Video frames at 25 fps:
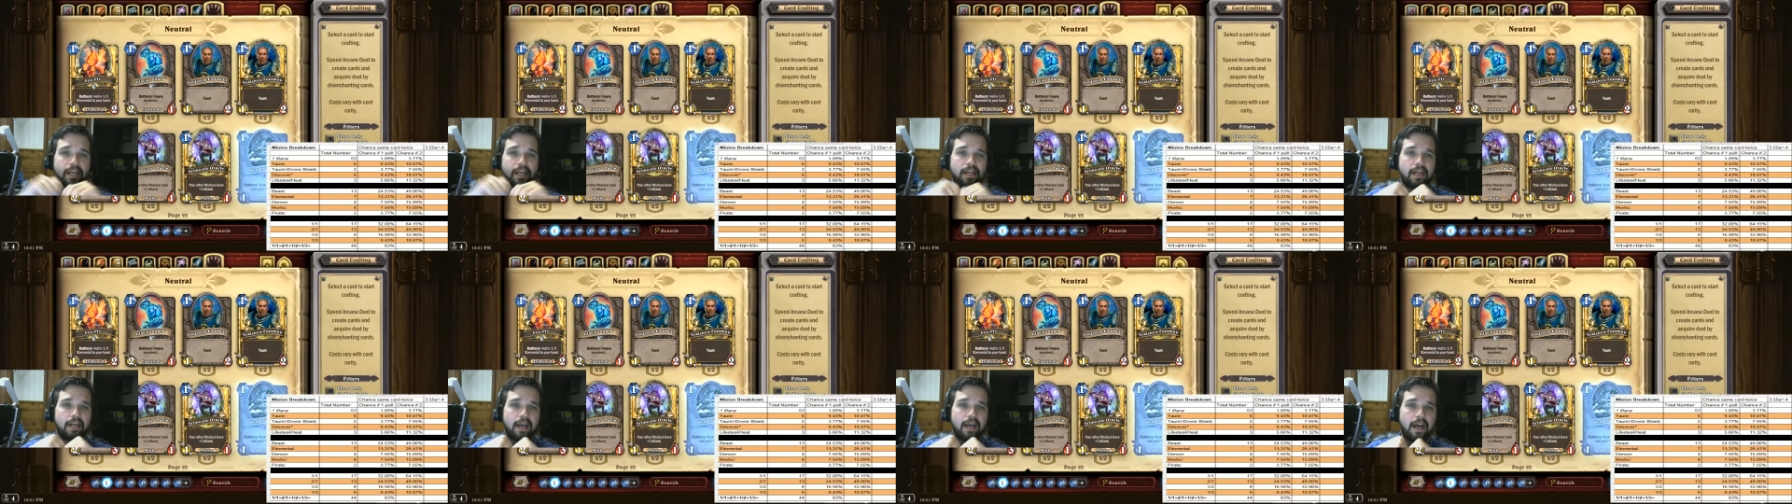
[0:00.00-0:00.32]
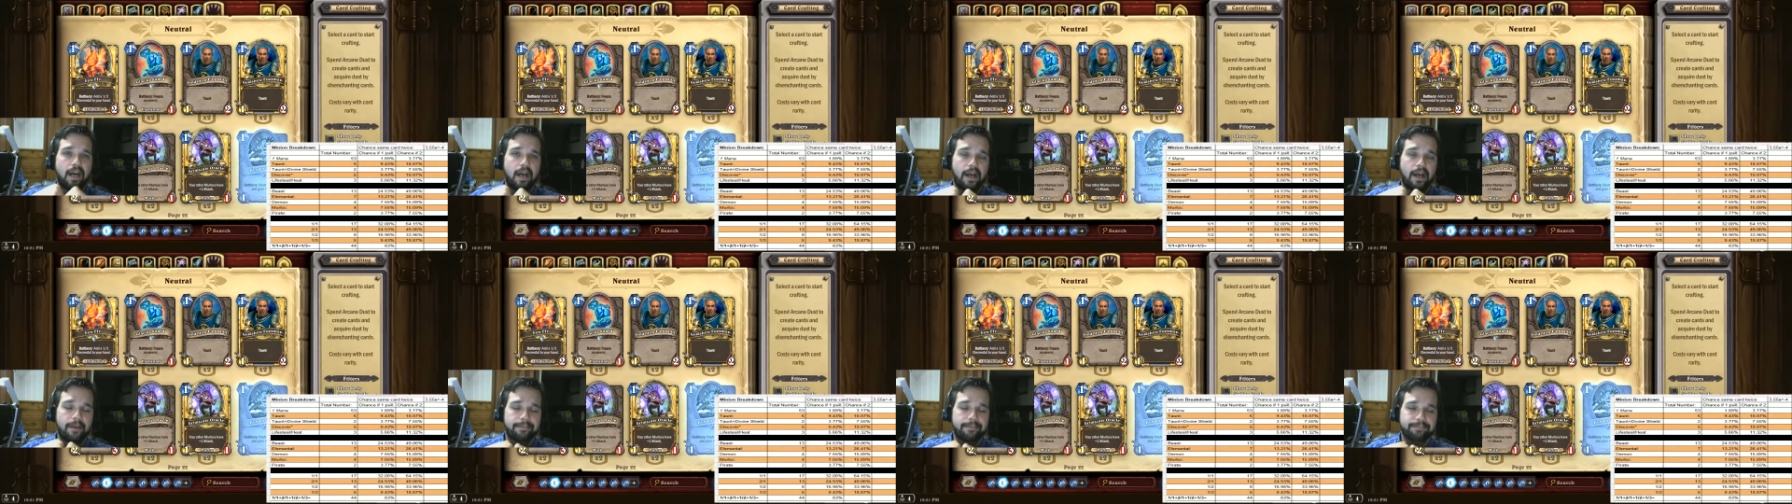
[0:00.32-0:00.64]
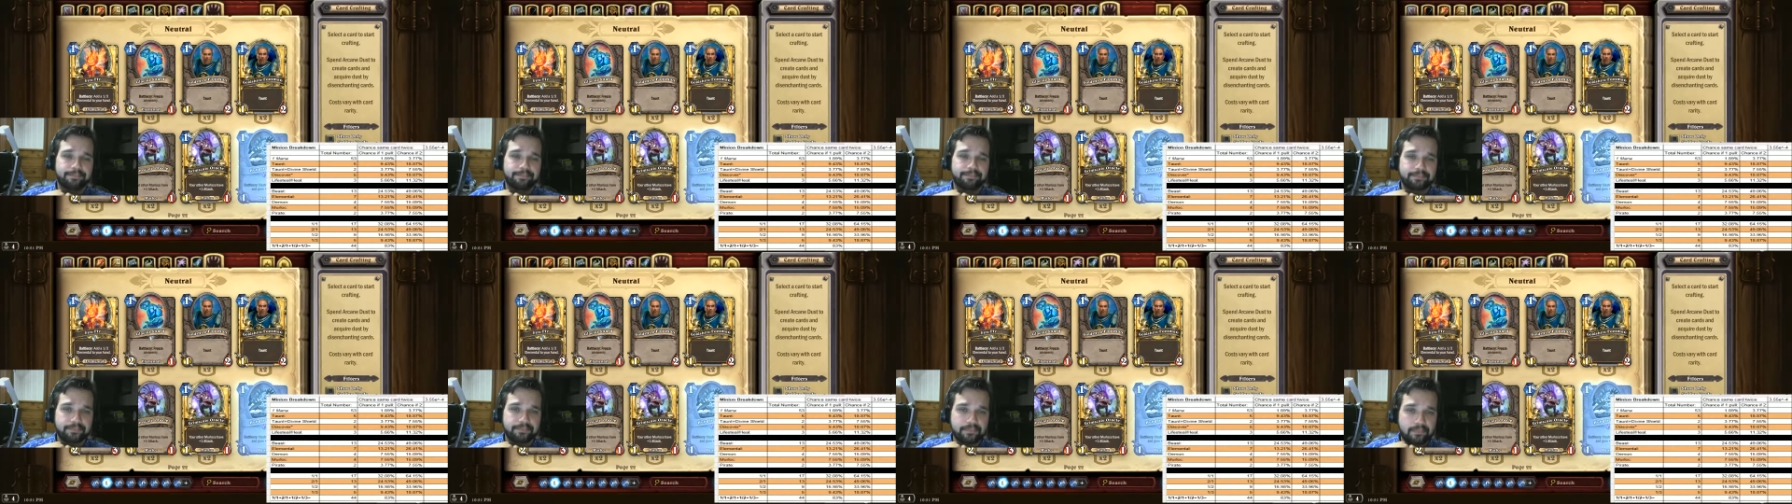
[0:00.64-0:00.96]

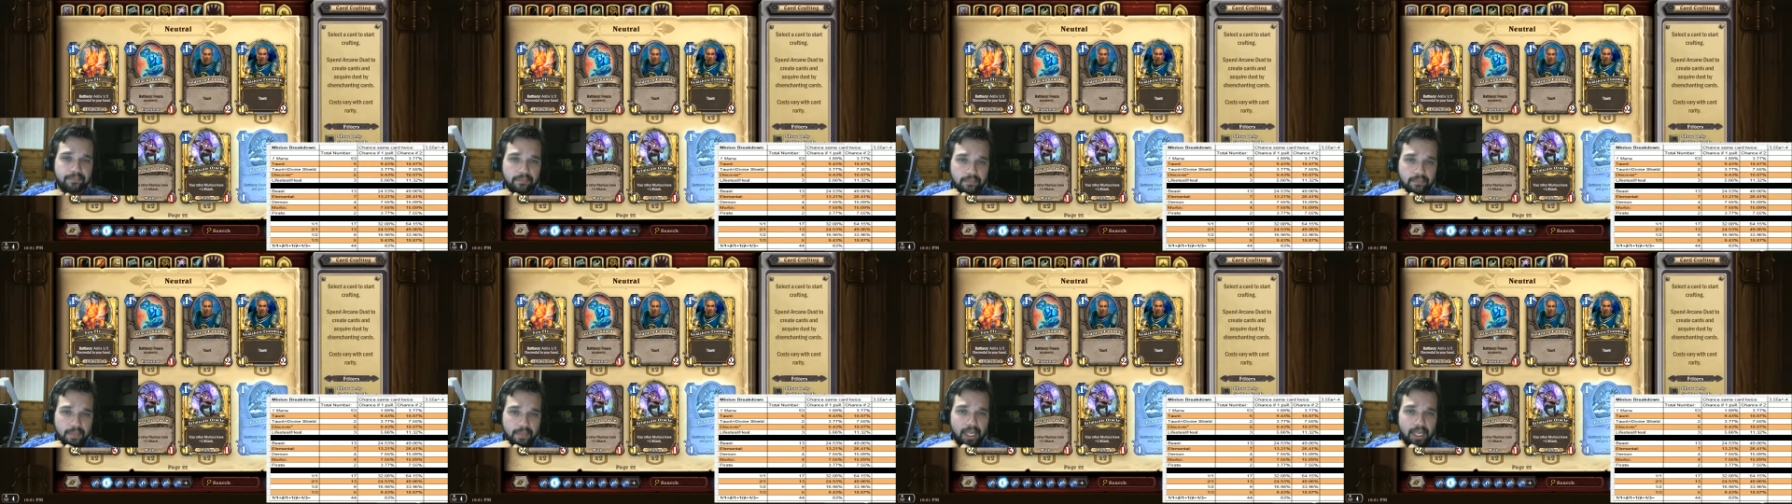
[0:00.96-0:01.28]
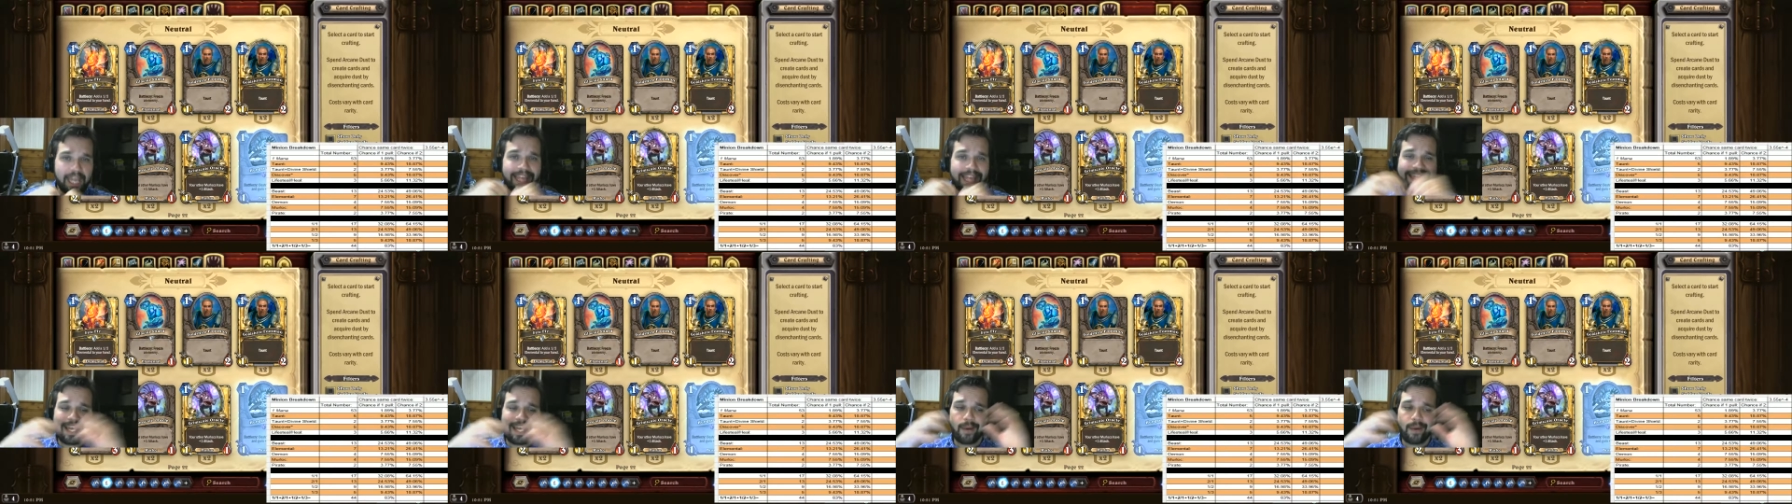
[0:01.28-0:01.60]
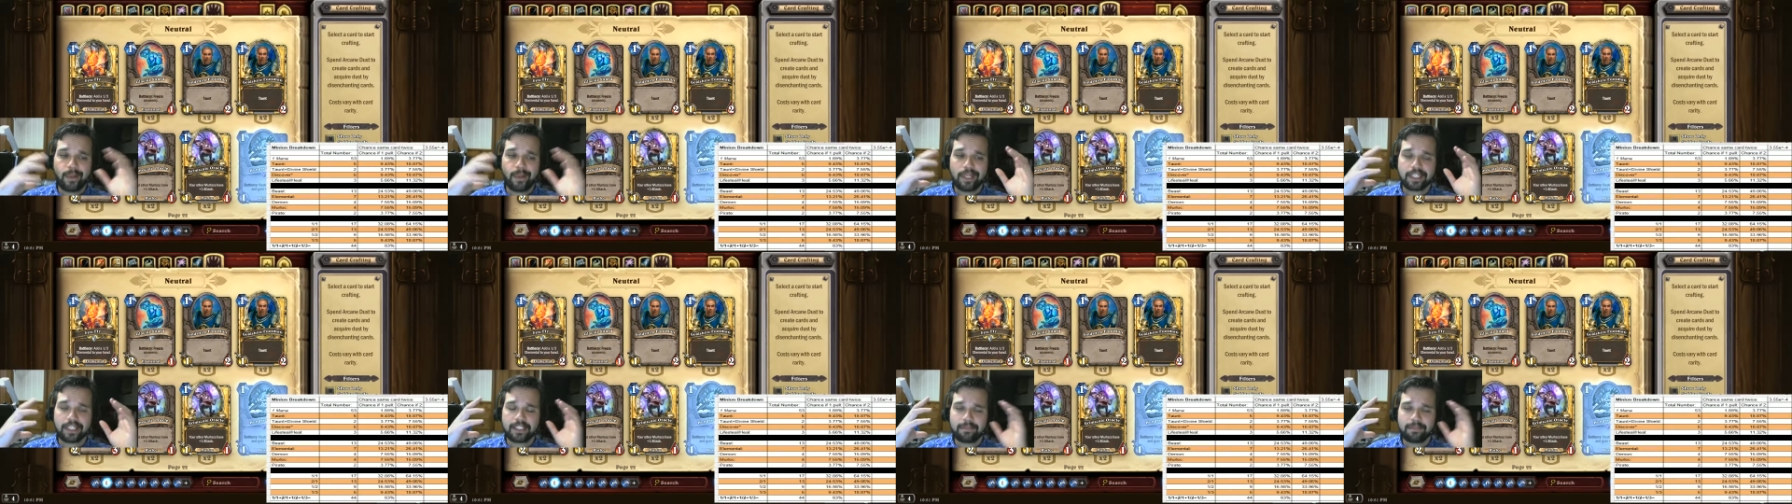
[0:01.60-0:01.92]
that will
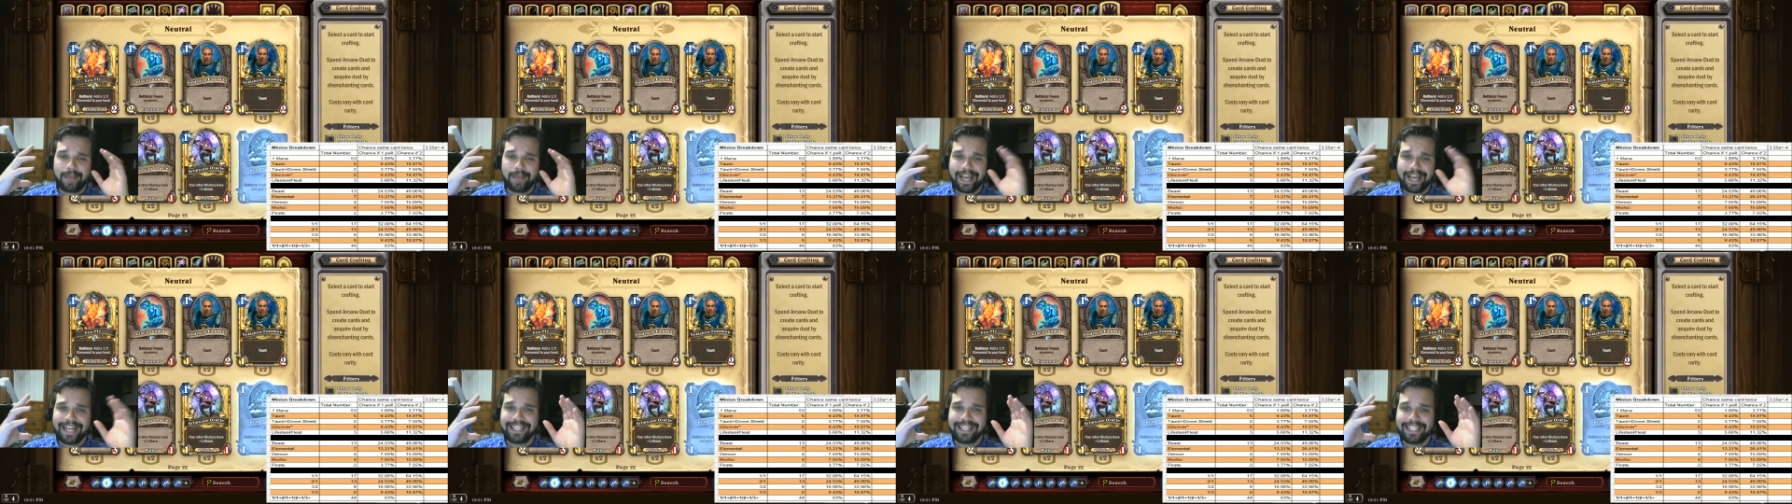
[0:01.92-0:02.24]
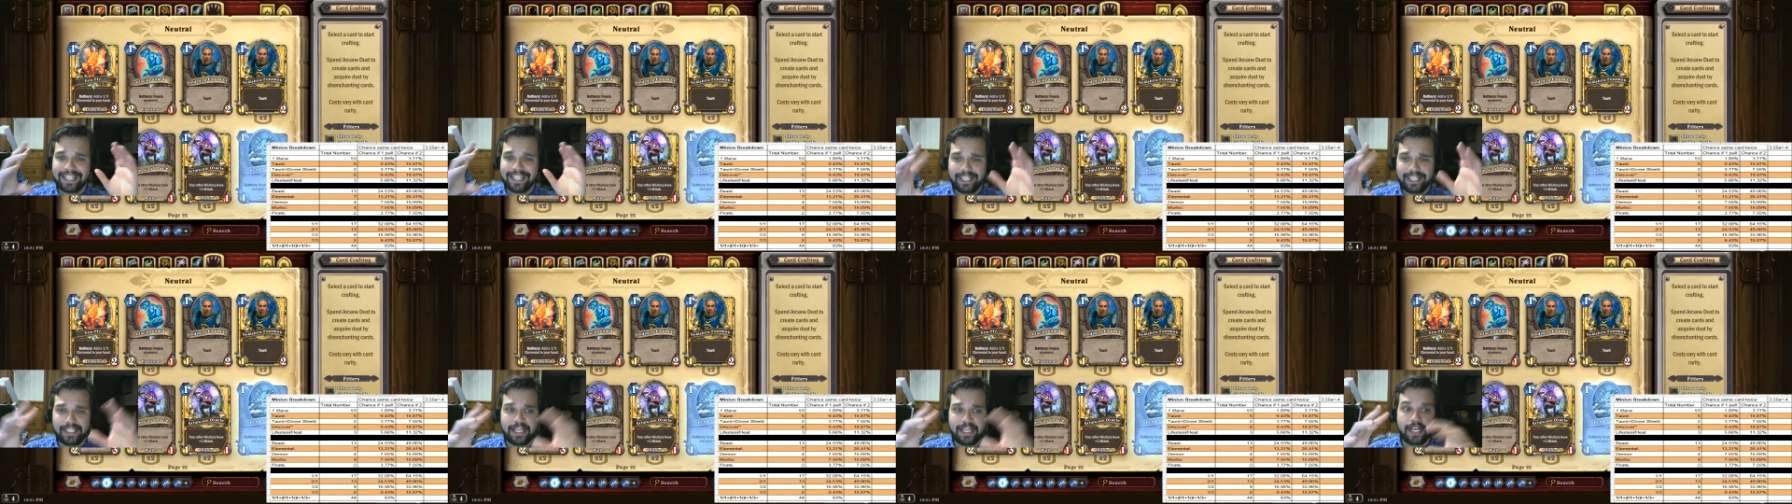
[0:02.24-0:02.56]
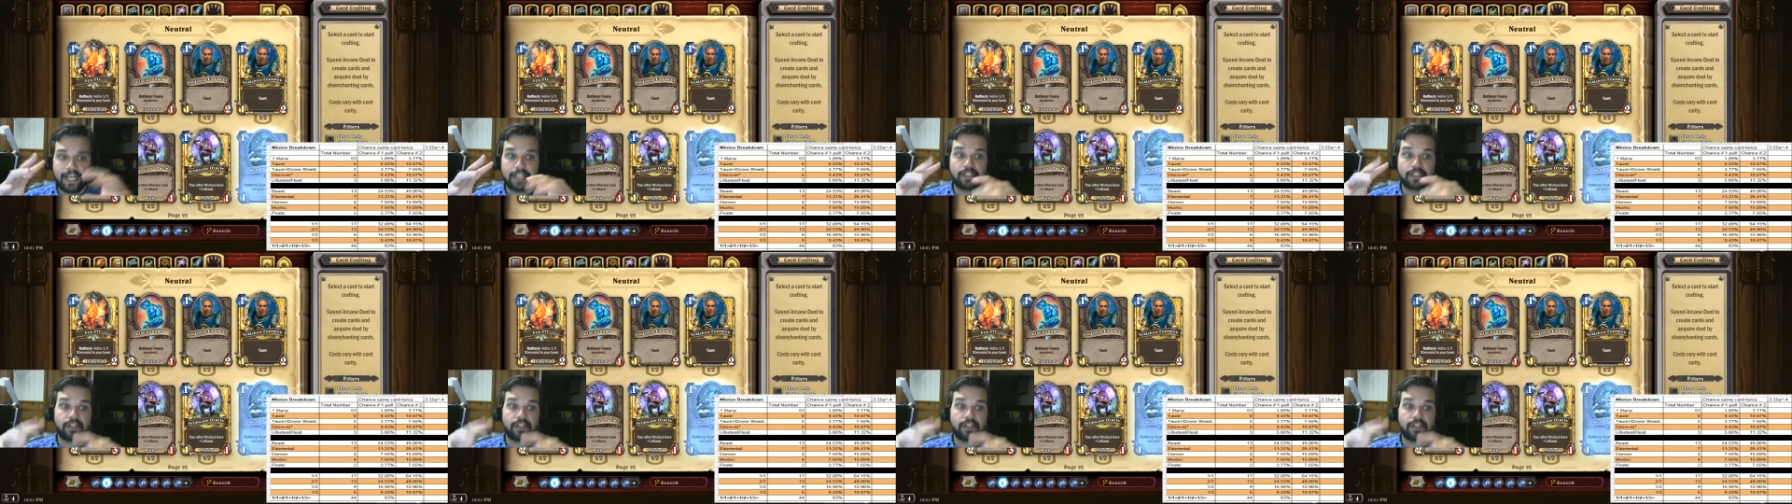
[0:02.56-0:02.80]
expand to 6,